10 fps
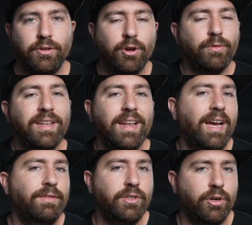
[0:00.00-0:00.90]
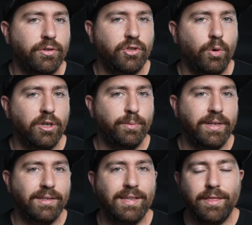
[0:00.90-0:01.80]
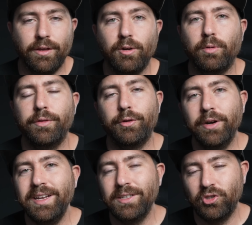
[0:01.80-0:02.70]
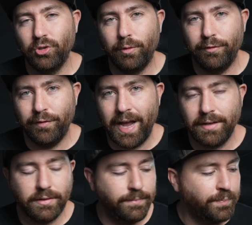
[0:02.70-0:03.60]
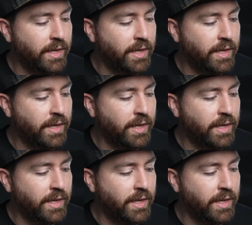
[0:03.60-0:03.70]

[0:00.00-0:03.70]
You don't need to have internal storage because that Thunderbolt 3 is so fast.